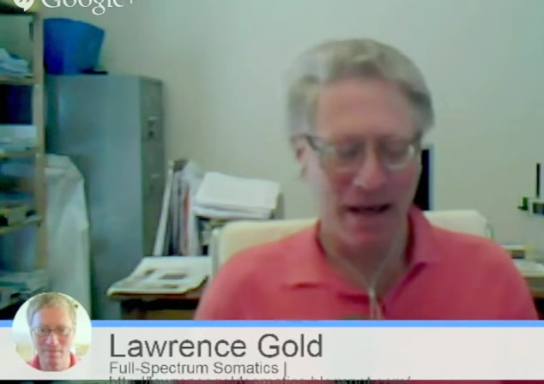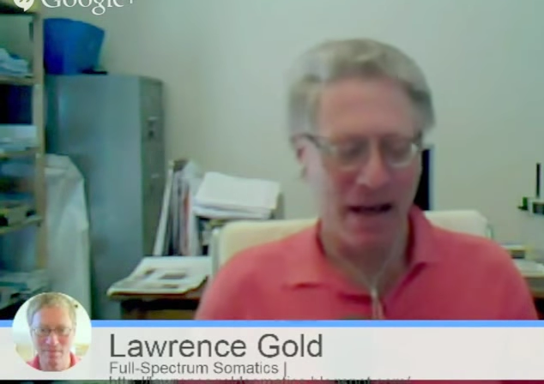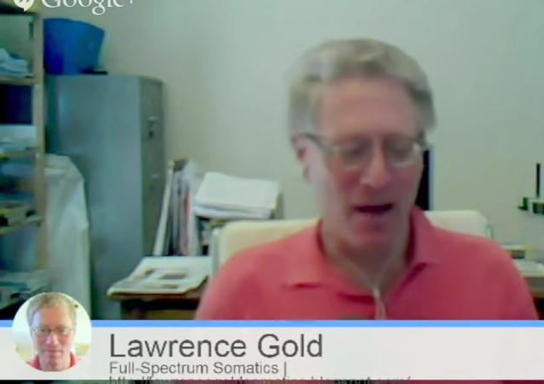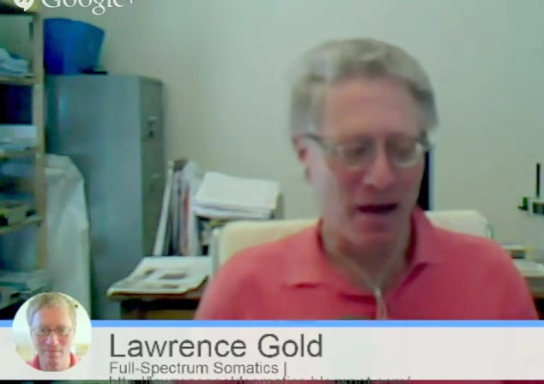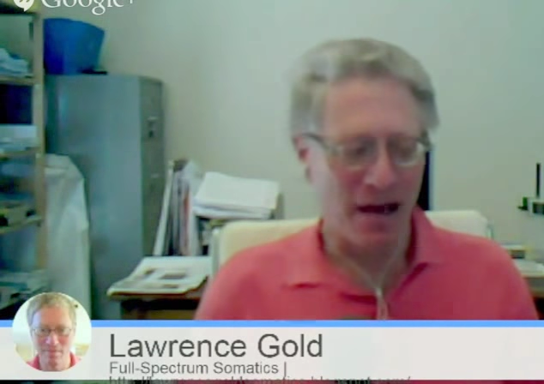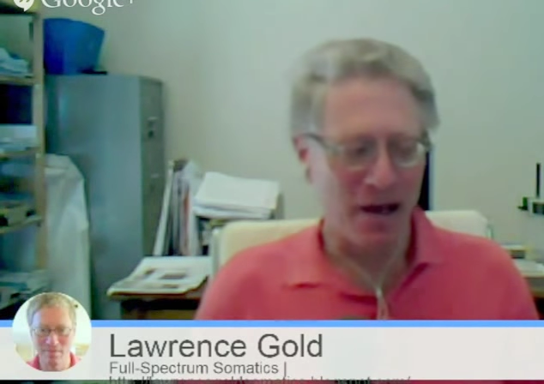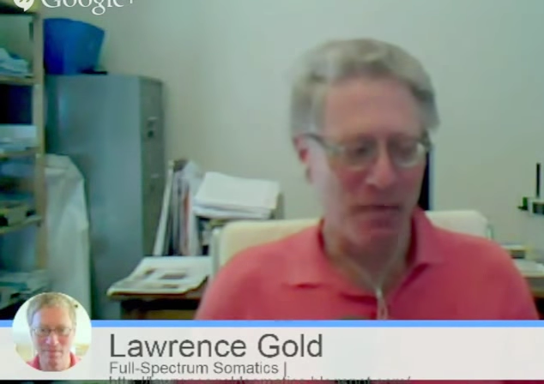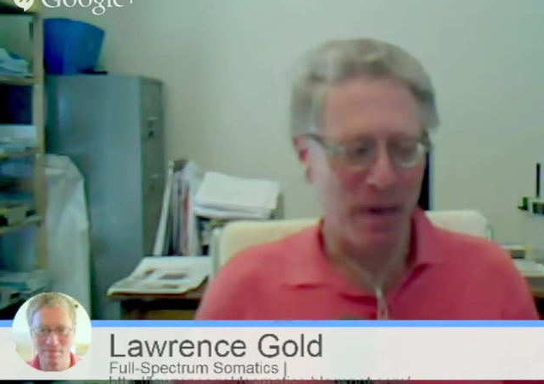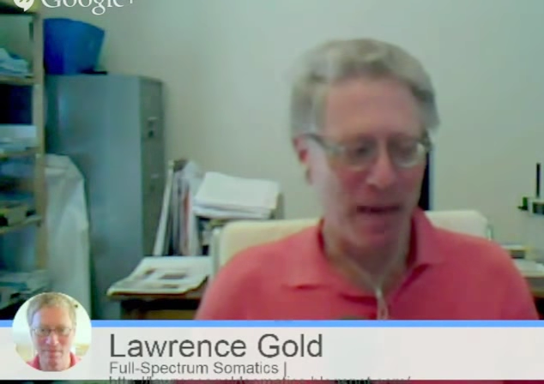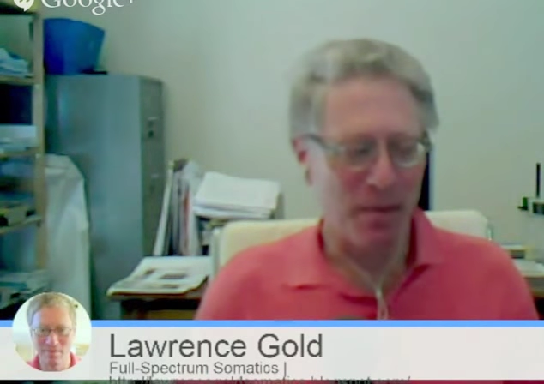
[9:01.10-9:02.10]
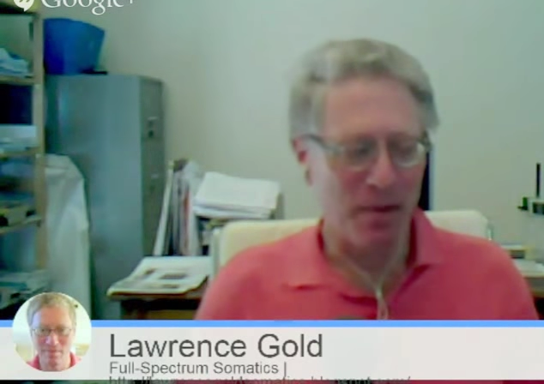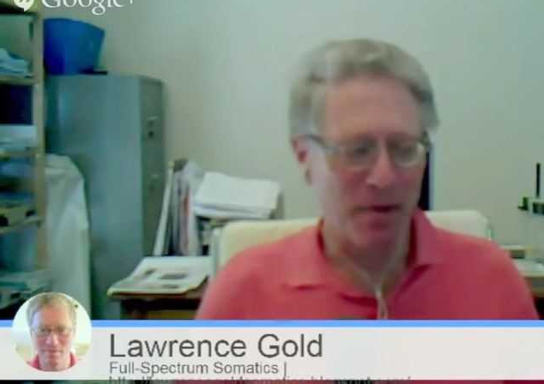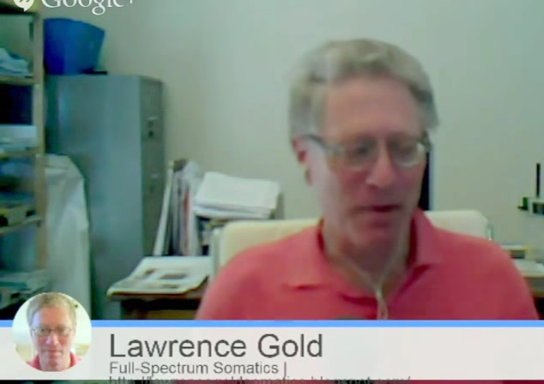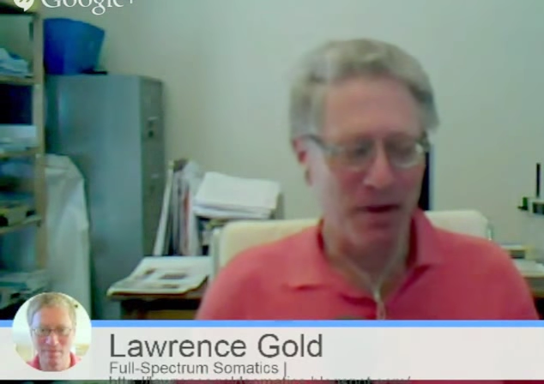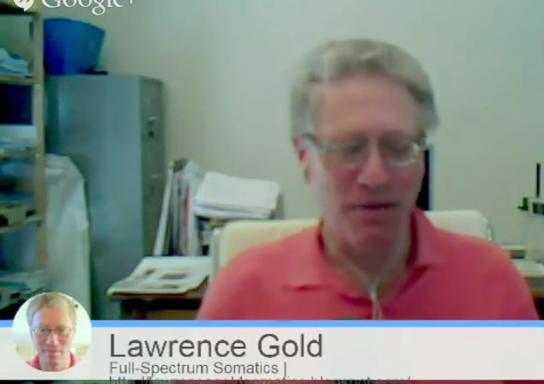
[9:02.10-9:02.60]
Speaker 1: Now, as
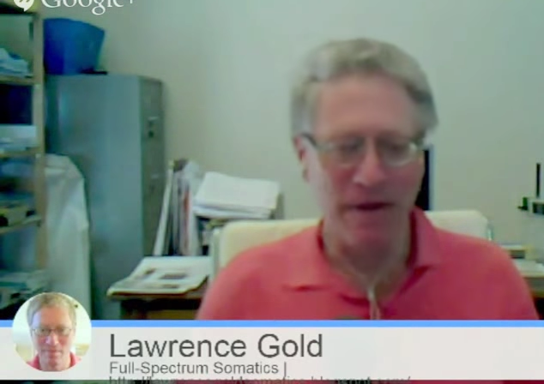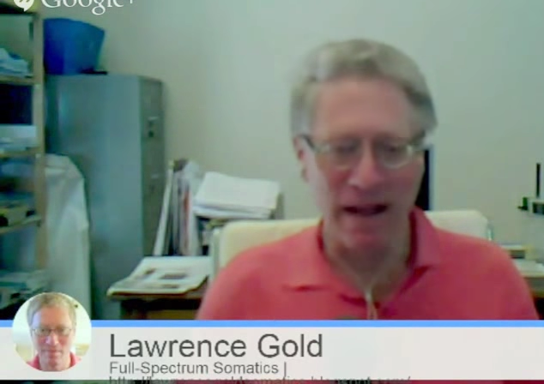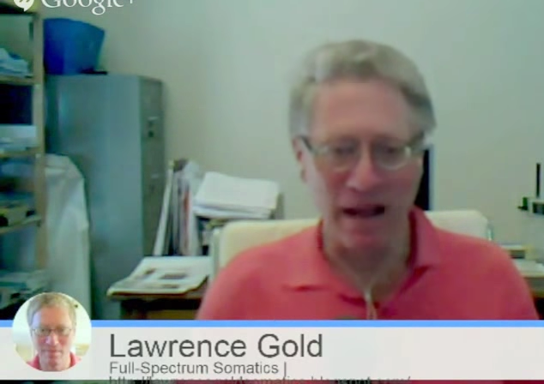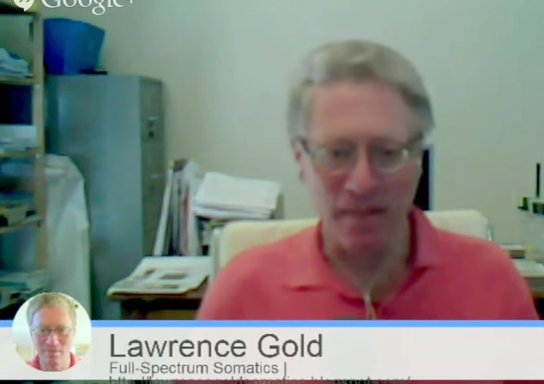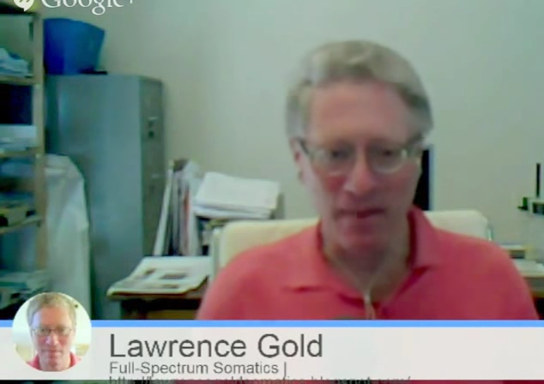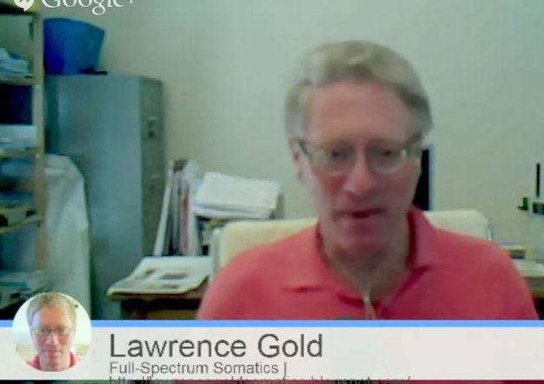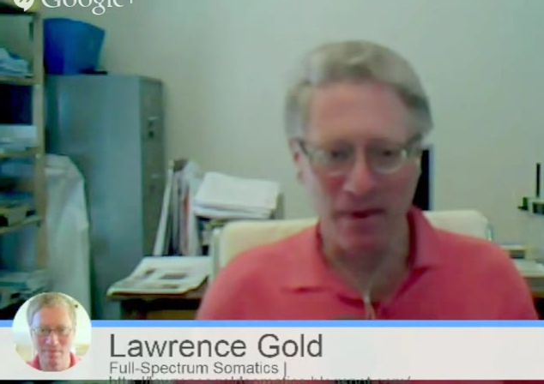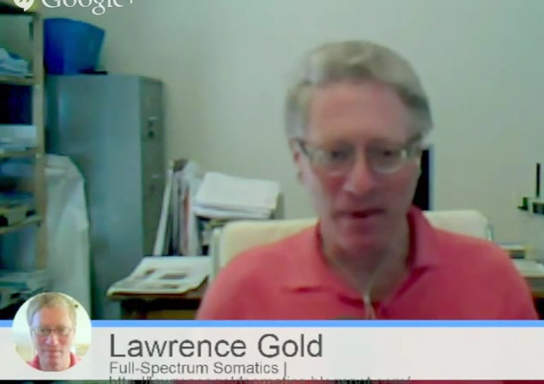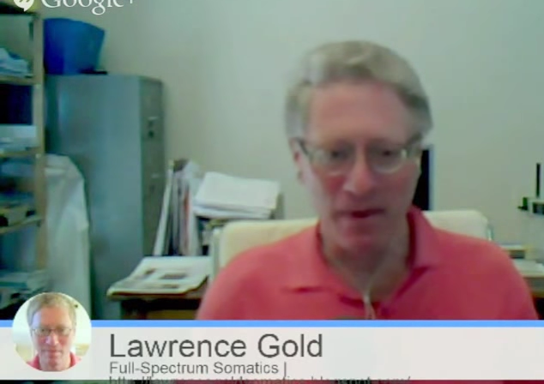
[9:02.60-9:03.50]
people develop,